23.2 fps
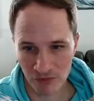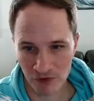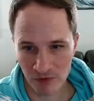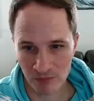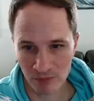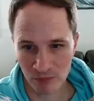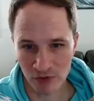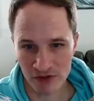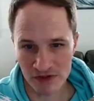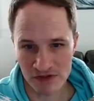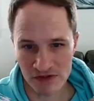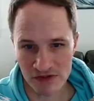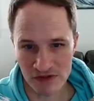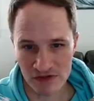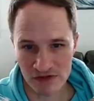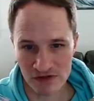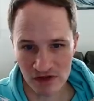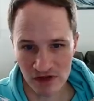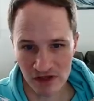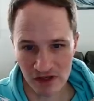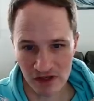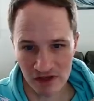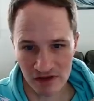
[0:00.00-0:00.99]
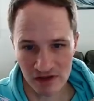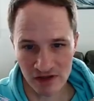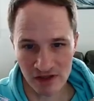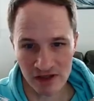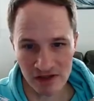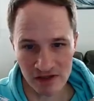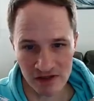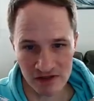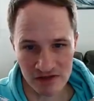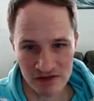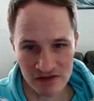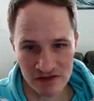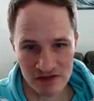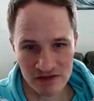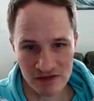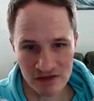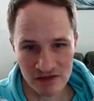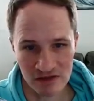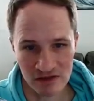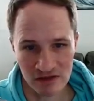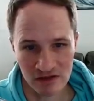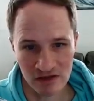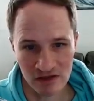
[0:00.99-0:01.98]
places like this
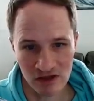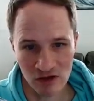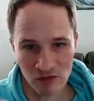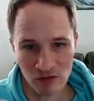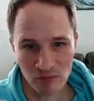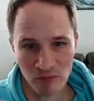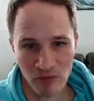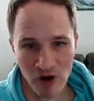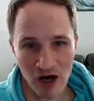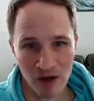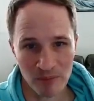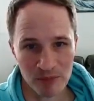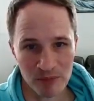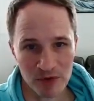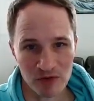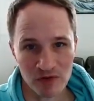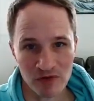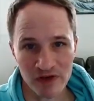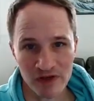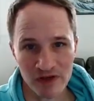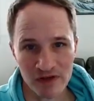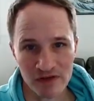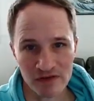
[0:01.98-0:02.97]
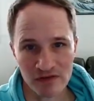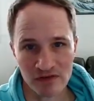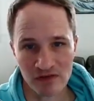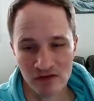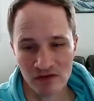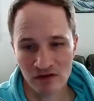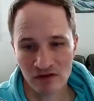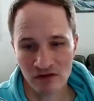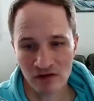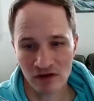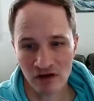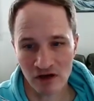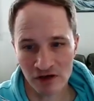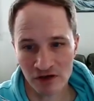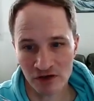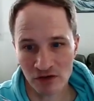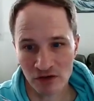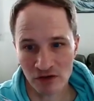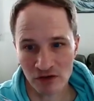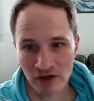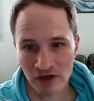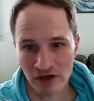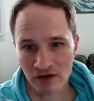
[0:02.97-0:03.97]
populate
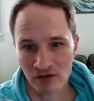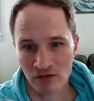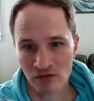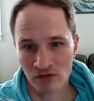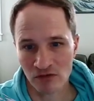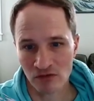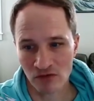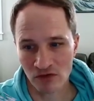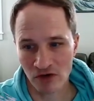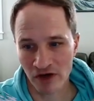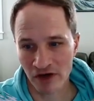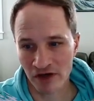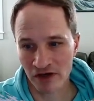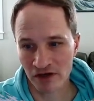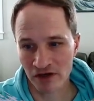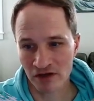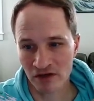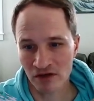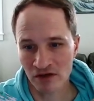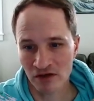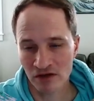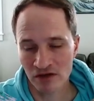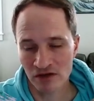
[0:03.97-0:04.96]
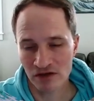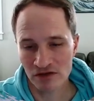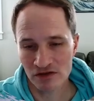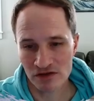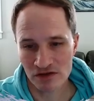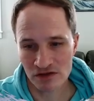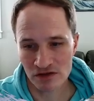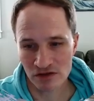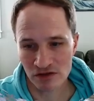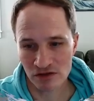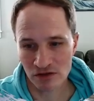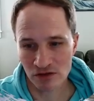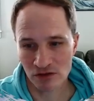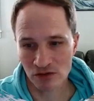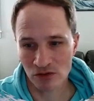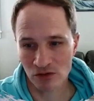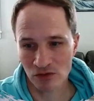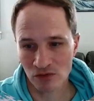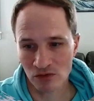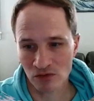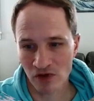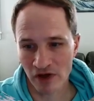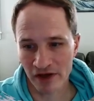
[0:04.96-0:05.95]
under it, right?
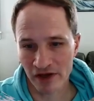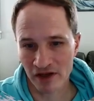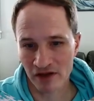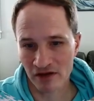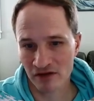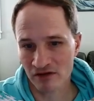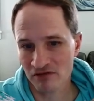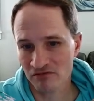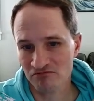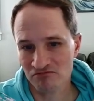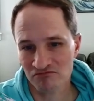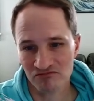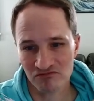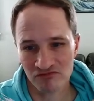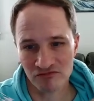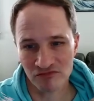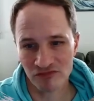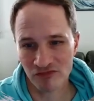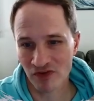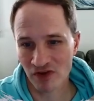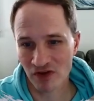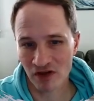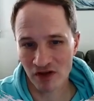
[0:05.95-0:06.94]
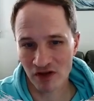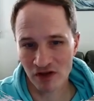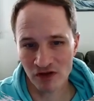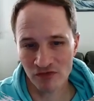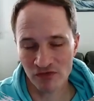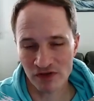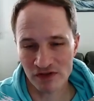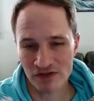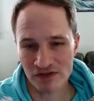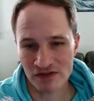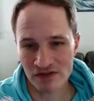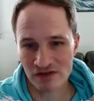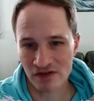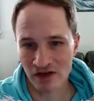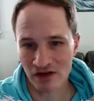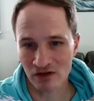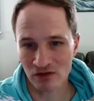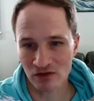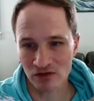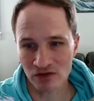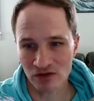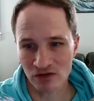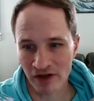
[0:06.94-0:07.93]
So like if it's like a
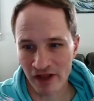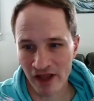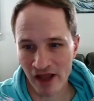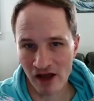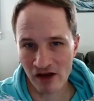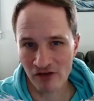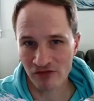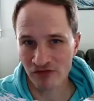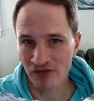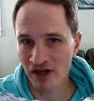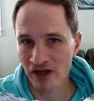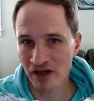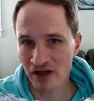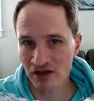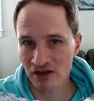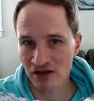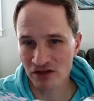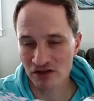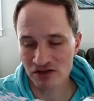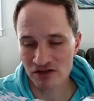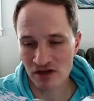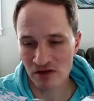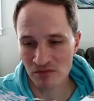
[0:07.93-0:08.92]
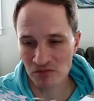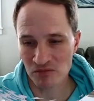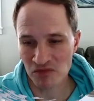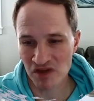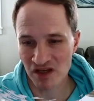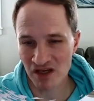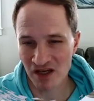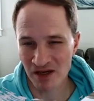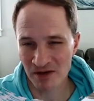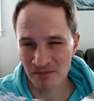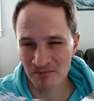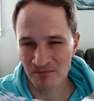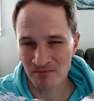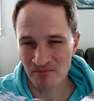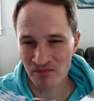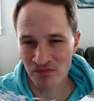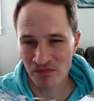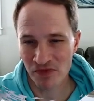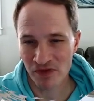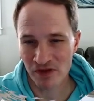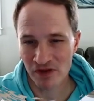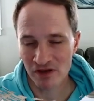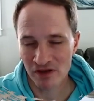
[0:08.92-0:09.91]
little cafe or something,
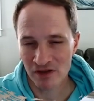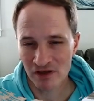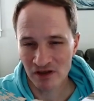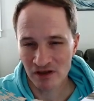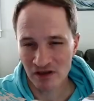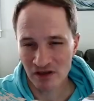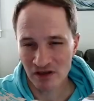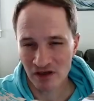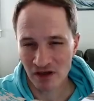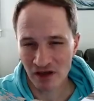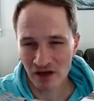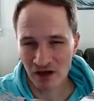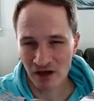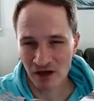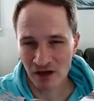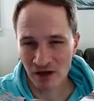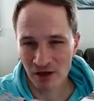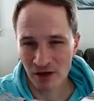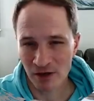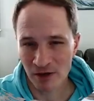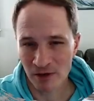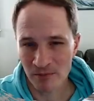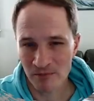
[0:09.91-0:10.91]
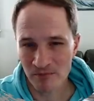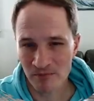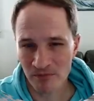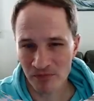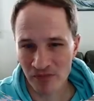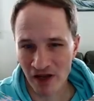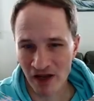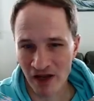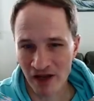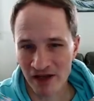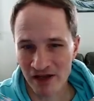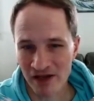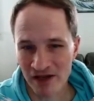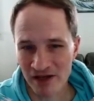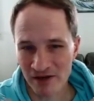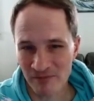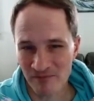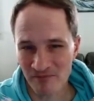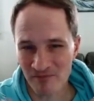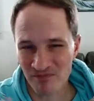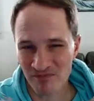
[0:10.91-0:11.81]
um, I